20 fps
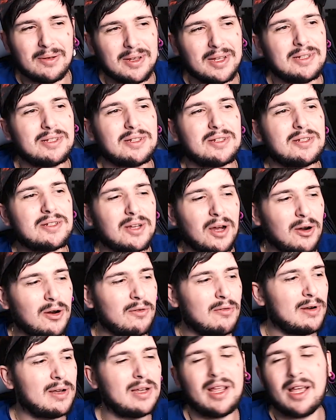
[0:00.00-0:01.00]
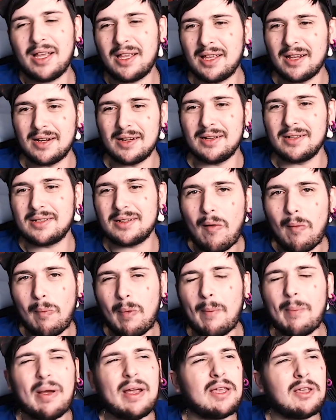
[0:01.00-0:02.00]
It's so ridiculous. But
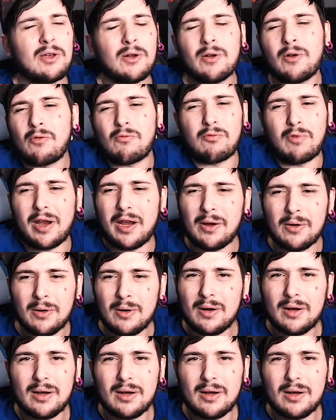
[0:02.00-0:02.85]
mate, you're not real.